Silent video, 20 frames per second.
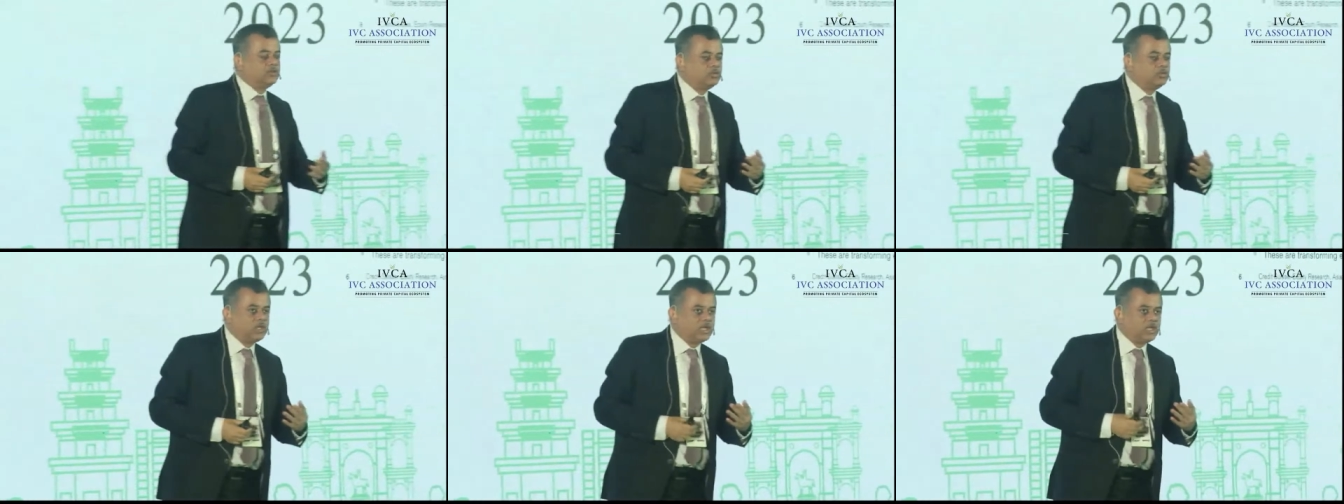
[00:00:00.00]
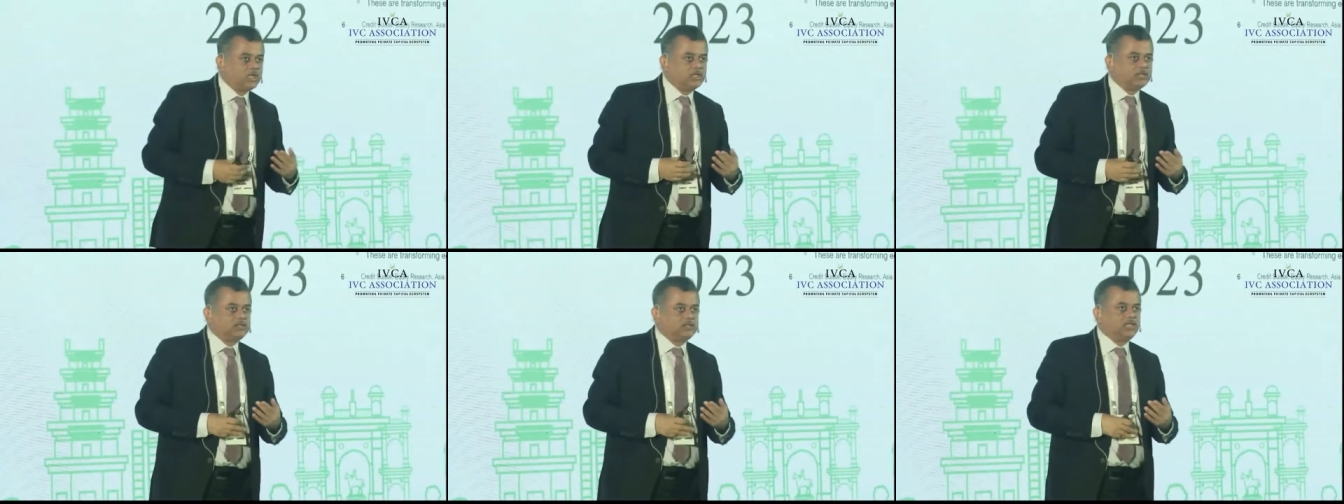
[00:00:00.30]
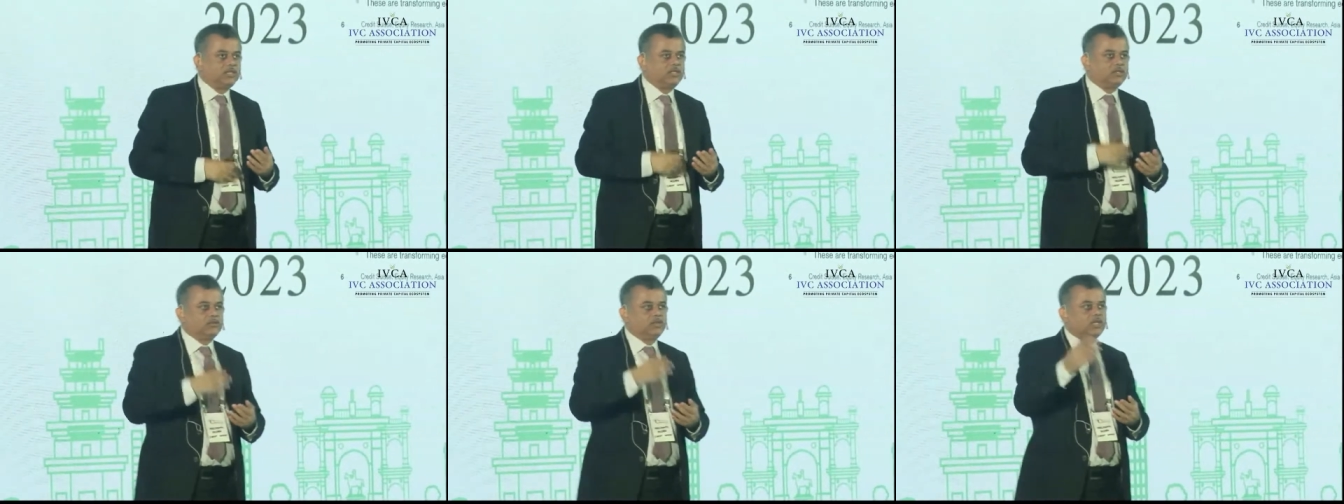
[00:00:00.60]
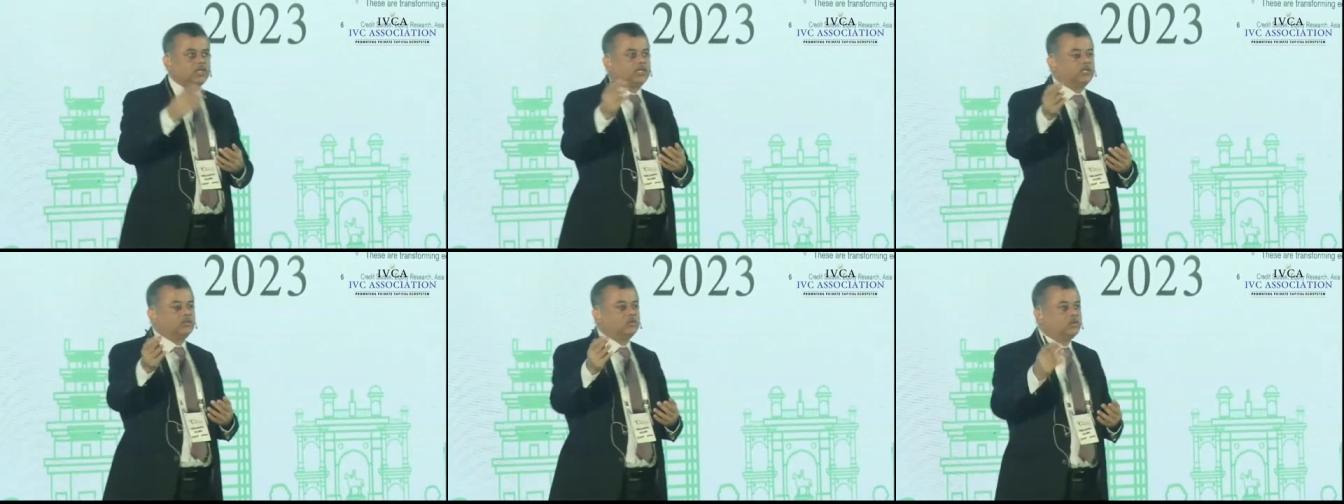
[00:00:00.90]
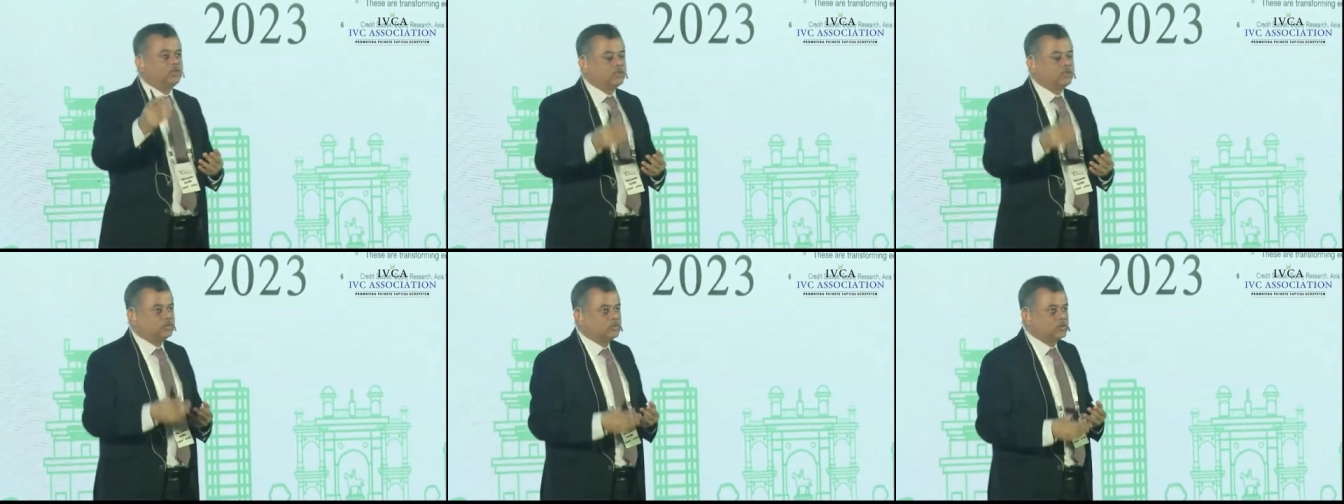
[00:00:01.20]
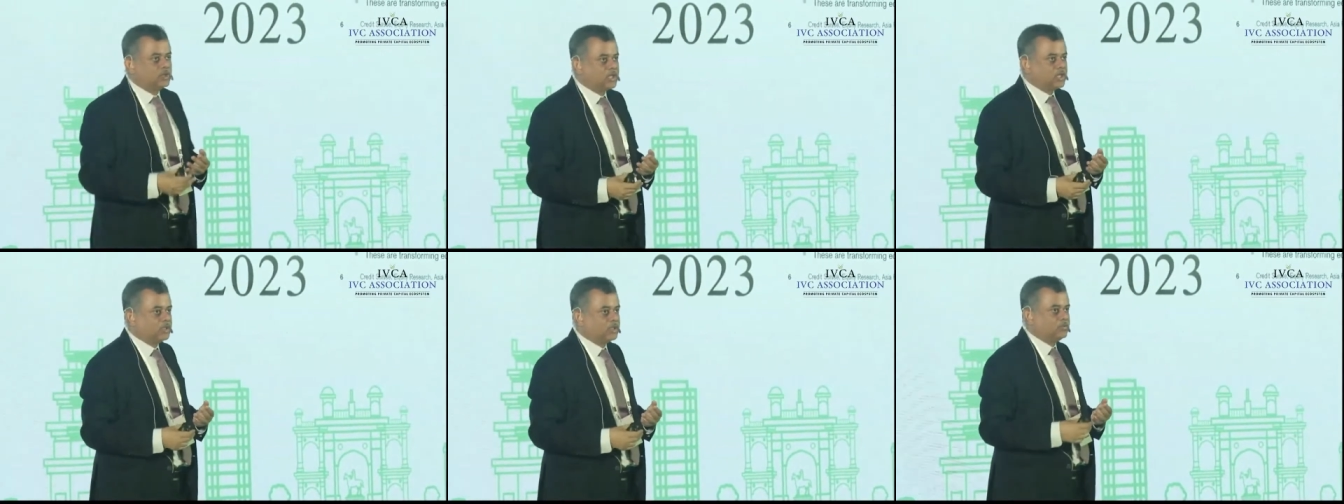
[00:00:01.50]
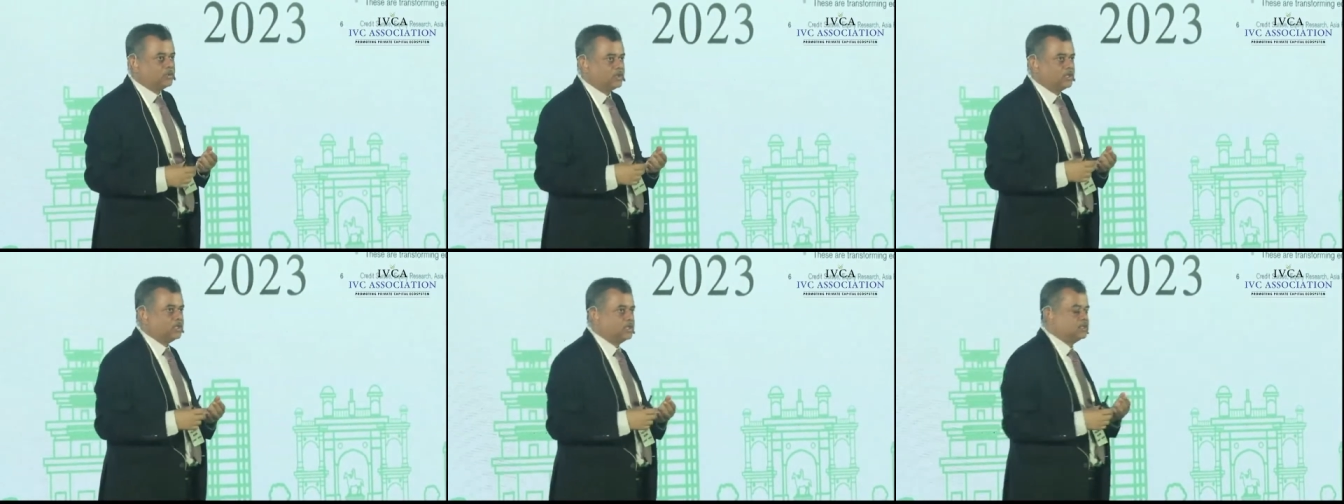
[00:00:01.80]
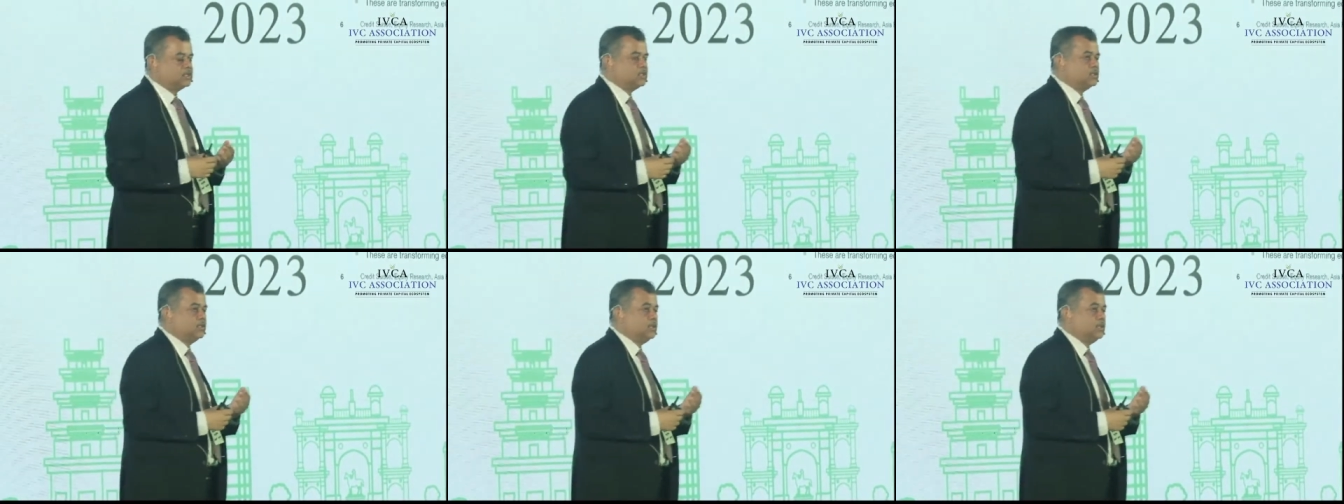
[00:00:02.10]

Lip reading: So this number is still rising.